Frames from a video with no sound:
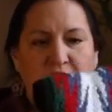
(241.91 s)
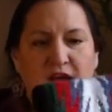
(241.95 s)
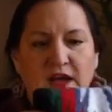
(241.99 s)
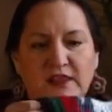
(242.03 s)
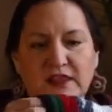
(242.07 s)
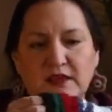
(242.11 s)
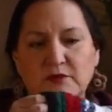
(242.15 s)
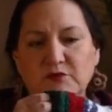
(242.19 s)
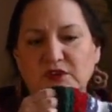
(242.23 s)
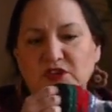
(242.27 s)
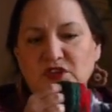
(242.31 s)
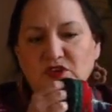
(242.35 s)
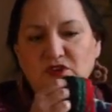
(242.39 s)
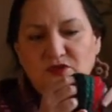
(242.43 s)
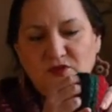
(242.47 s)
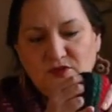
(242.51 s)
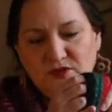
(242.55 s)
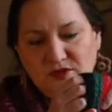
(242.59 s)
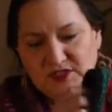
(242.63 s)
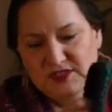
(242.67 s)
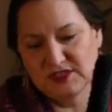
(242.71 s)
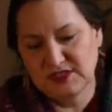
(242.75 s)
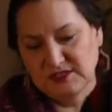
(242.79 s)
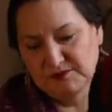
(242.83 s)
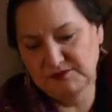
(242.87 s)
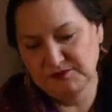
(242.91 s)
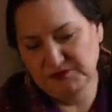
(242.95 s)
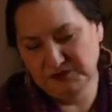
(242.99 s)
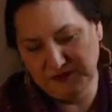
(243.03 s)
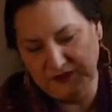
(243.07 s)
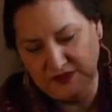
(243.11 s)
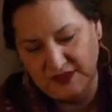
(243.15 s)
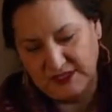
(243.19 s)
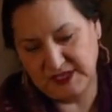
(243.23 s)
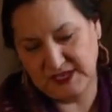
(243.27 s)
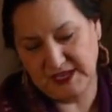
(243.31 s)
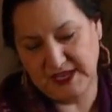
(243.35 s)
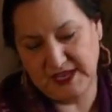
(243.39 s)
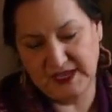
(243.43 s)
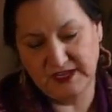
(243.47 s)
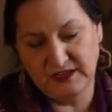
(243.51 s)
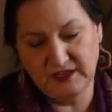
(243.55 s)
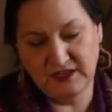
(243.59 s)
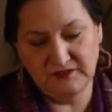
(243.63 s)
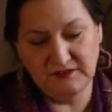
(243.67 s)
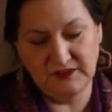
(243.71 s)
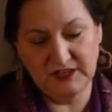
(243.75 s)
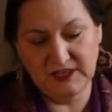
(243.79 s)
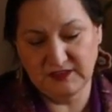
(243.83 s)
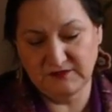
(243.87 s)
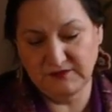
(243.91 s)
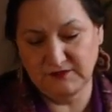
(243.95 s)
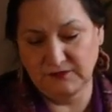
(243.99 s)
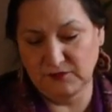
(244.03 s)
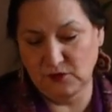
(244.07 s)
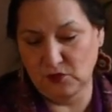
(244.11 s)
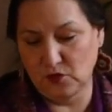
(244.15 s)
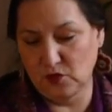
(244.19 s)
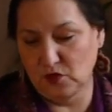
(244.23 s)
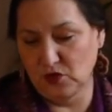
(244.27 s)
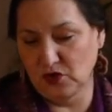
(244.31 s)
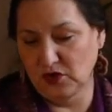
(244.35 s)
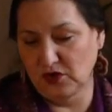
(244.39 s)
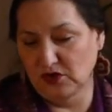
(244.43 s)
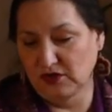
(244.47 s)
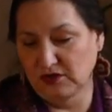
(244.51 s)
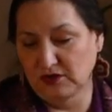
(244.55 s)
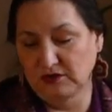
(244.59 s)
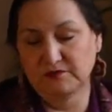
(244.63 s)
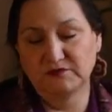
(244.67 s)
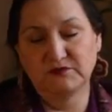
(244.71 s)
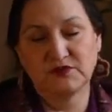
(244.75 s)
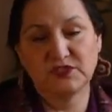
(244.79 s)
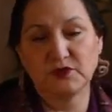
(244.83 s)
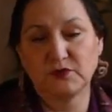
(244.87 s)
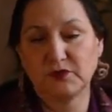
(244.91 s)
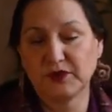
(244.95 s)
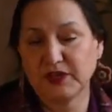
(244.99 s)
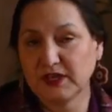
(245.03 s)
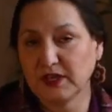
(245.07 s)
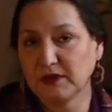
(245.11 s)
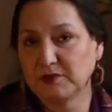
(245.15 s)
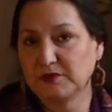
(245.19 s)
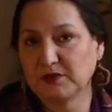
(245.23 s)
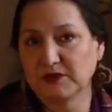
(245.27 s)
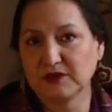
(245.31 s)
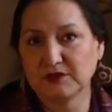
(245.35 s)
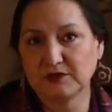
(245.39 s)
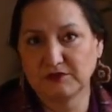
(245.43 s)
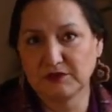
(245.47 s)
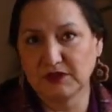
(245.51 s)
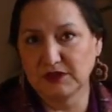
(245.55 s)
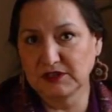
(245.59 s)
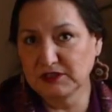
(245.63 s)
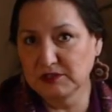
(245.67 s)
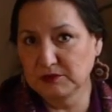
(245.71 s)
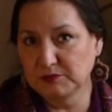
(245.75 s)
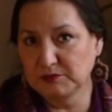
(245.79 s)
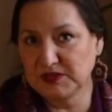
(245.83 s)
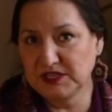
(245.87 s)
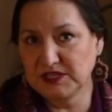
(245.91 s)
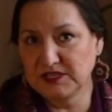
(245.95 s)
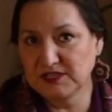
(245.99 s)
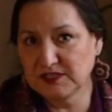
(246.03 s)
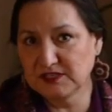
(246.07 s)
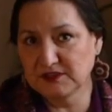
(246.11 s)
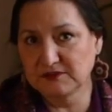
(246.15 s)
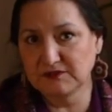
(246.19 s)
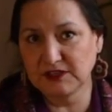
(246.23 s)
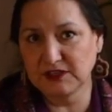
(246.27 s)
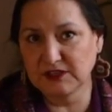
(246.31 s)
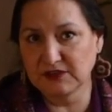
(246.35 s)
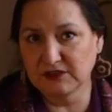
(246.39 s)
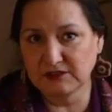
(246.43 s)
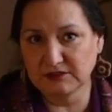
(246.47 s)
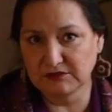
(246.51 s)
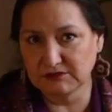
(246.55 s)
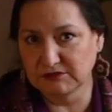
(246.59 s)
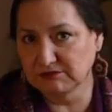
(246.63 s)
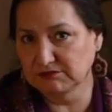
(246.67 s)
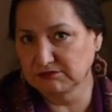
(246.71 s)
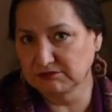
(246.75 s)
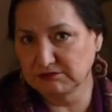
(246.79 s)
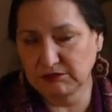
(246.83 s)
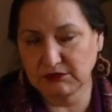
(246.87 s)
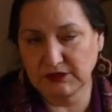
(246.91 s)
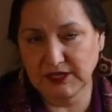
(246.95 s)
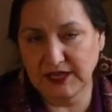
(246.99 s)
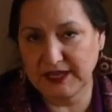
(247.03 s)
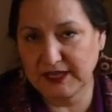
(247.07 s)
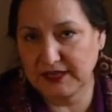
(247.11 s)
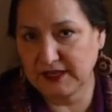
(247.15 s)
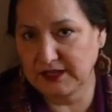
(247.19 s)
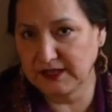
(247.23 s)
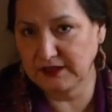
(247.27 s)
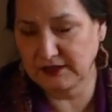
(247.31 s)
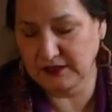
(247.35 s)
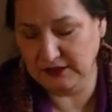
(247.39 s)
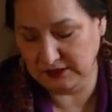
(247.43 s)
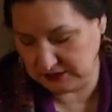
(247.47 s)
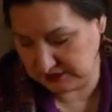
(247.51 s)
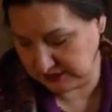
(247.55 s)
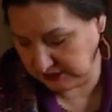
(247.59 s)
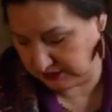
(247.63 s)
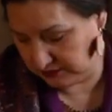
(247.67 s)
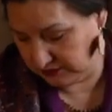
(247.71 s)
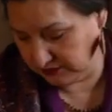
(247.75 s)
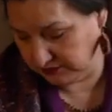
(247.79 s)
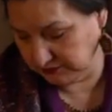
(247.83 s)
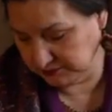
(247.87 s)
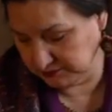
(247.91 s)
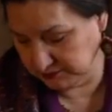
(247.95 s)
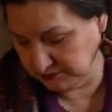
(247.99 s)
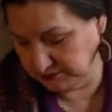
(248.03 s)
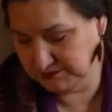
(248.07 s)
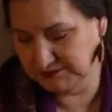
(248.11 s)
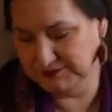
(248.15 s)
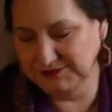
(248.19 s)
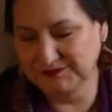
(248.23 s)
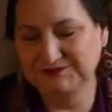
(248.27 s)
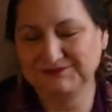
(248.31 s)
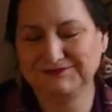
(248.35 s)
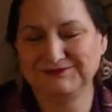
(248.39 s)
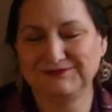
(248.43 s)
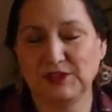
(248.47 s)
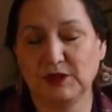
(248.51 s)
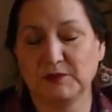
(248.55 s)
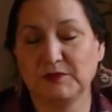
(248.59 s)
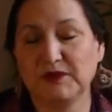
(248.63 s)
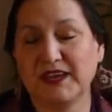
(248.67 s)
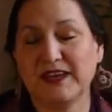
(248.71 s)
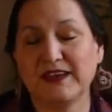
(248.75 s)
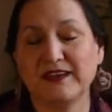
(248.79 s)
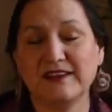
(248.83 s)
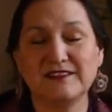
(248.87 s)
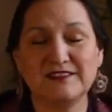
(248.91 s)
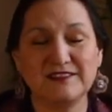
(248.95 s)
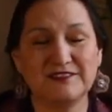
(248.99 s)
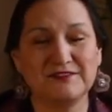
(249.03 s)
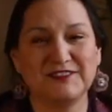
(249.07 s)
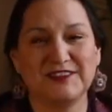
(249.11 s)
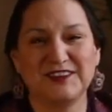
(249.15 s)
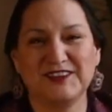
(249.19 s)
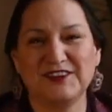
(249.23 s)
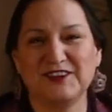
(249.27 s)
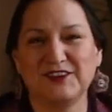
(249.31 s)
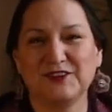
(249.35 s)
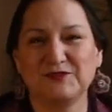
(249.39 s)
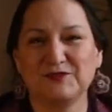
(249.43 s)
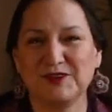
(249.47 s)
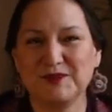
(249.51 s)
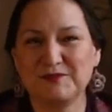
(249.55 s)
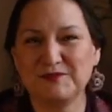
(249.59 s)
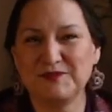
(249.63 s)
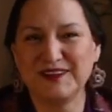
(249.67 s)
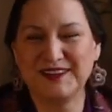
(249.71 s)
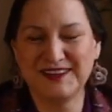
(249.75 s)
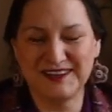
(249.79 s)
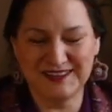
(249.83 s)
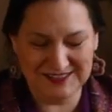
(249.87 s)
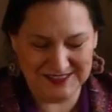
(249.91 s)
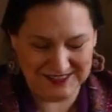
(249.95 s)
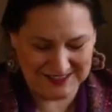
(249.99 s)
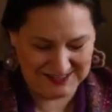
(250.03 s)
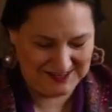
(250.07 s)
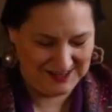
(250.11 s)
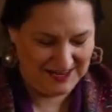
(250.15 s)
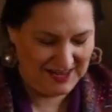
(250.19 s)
They would use the end of it for sewing up a little piece of their leg, of their pant if they got a rip in it.